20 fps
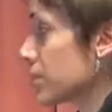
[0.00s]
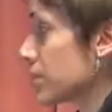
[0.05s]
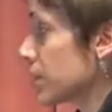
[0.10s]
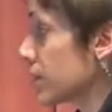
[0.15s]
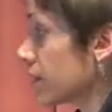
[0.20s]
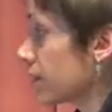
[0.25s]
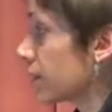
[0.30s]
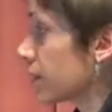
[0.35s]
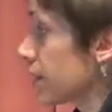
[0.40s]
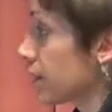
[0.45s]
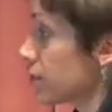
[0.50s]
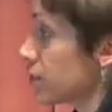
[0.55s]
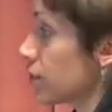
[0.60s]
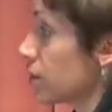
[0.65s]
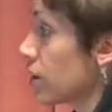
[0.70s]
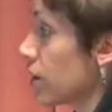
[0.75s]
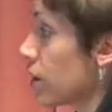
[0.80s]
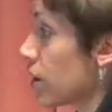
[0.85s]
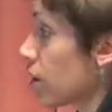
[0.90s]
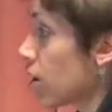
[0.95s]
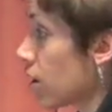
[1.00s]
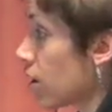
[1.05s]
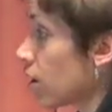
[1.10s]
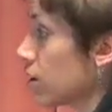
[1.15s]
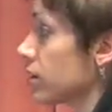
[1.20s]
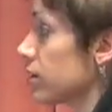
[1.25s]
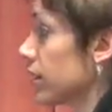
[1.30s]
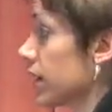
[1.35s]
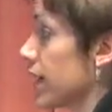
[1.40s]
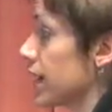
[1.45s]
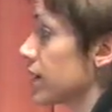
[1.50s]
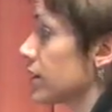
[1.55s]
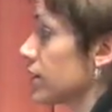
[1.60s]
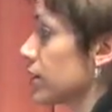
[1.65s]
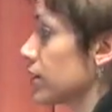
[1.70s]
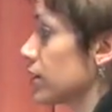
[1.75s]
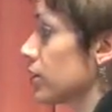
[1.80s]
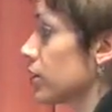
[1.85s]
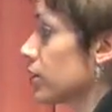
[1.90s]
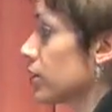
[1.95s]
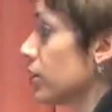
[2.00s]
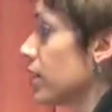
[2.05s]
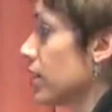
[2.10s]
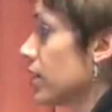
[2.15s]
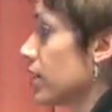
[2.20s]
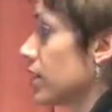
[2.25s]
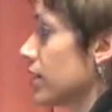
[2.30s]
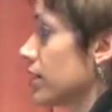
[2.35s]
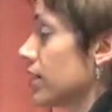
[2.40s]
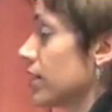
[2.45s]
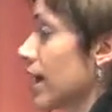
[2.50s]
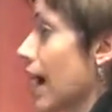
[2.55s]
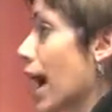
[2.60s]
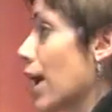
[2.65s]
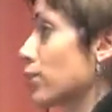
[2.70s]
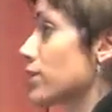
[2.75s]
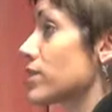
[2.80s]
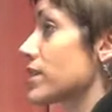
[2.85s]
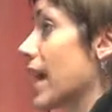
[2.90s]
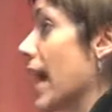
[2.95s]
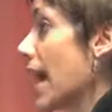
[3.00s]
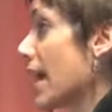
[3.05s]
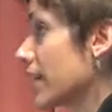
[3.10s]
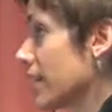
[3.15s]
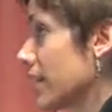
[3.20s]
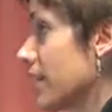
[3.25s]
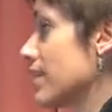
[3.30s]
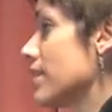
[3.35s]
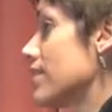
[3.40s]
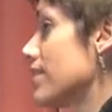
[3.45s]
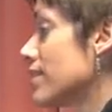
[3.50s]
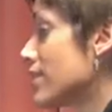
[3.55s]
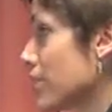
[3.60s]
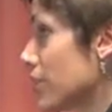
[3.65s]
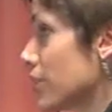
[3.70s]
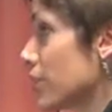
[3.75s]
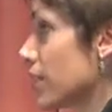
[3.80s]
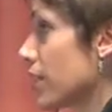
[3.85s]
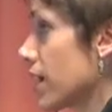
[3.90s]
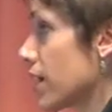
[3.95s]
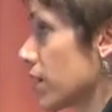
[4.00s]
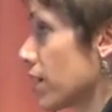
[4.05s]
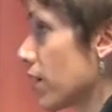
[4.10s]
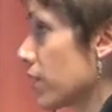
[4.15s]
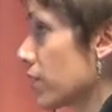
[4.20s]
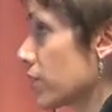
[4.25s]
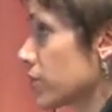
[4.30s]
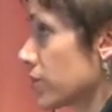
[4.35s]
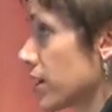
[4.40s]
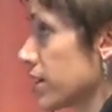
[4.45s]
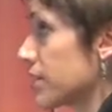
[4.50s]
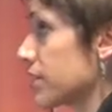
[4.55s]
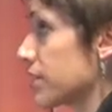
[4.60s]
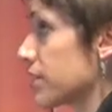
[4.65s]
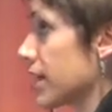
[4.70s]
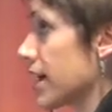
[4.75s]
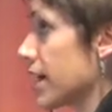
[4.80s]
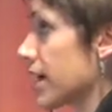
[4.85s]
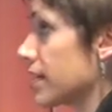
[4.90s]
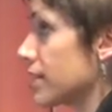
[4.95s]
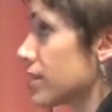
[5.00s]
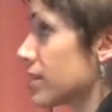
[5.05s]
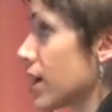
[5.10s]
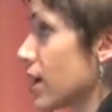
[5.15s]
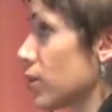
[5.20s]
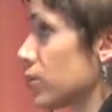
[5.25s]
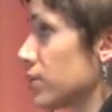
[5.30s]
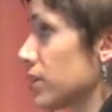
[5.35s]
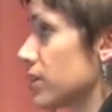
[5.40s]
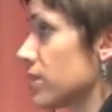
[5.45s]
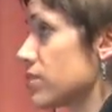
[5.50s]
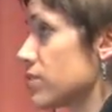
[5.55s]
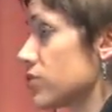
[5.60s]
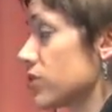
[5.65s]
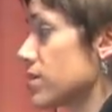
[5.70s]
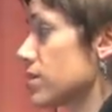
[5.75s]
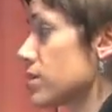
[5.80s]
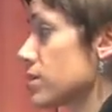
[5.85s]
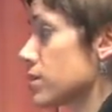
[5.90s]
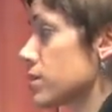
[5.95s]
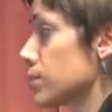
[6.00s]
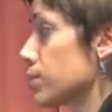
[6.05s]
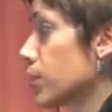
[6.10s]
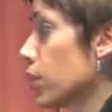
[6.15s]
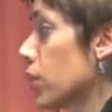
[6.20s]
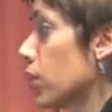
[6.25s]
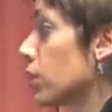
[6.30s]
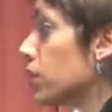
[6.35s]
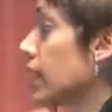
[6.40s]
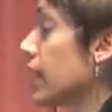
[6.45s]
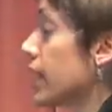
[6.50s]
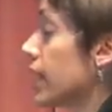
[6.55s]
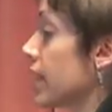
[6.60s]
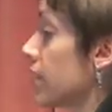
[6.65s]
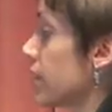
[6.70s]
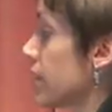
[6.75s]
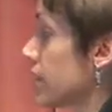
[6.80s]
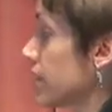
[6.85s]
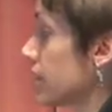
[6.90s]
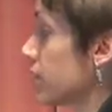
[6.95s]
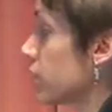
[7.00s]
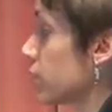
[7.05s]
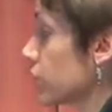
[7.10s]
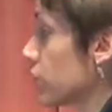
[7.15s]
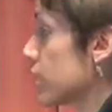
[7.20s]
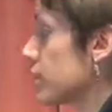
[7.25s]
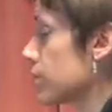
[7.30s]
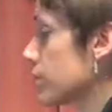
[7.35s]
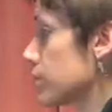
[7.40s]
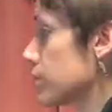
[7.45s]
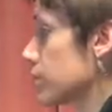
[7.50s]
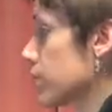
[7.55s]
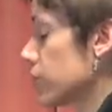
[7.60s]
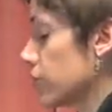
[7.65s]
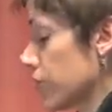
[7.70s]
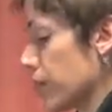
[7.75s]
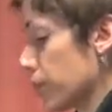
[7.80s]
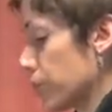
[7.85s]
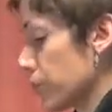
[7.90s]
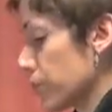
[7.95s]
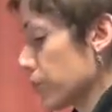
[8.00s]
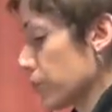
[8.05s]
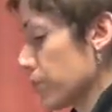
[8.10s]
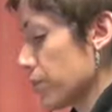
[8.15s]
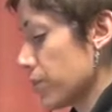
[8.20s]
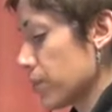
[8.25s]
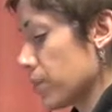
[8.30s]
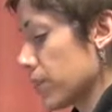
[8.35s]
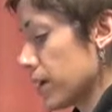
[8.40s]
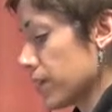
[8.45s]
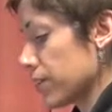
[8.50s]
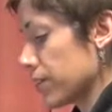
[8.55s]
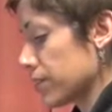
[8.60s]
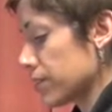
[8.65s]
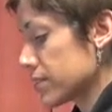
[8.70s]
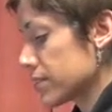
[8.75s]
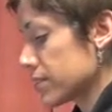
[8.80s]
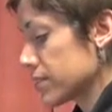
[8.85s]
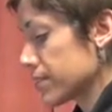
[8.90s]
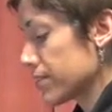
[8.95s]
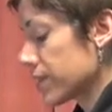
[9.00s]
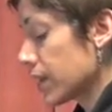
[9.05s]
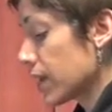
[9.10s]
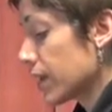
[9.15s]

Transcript: I mean, these guys are like little house cat kittens. You know, they are just as helpless, just as small, and they need just as much help from their mothers.